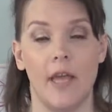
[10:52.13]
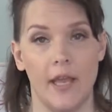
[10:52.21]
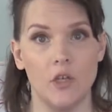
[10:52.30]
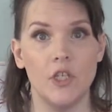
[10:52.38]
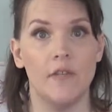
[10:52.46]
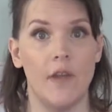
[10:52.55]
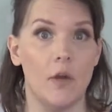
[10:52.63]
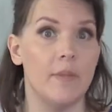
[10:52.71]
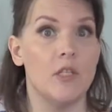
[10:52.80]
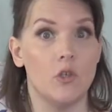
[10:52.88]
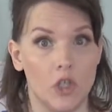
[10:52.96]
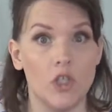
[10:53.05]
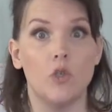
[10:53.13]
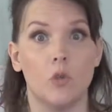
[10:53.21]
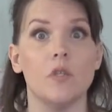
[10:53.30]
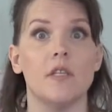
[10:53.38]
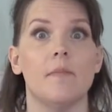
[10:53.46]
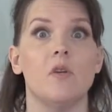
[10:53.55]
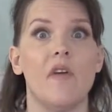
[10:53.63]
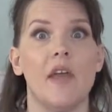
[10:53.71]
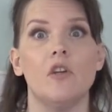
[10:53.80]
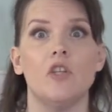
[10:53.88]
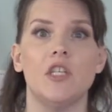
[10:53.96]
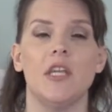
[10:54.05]
Energy therapies are just tools that move
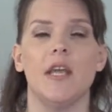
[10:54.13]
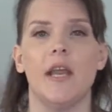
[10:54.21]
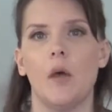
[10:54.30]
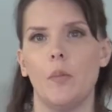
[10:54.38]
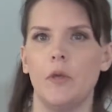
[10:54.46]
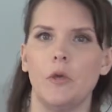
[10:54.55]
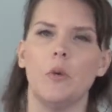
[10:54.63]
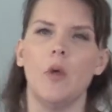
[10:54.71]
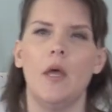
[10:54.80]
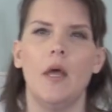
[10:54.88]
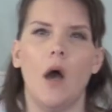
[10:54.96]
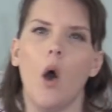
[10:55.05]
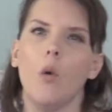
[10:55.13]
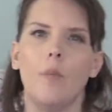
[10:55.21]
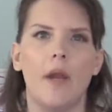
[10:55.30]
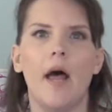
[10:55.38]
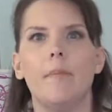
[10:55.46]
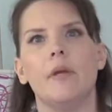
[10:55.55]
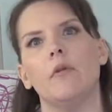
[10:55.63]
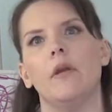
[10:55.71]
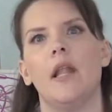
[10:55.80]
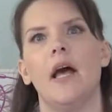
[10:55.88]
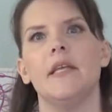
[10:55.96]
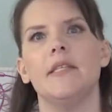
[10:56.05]
energy and help you open up and
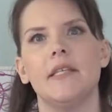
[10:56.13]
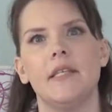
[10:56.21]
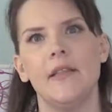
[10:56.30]
realizing.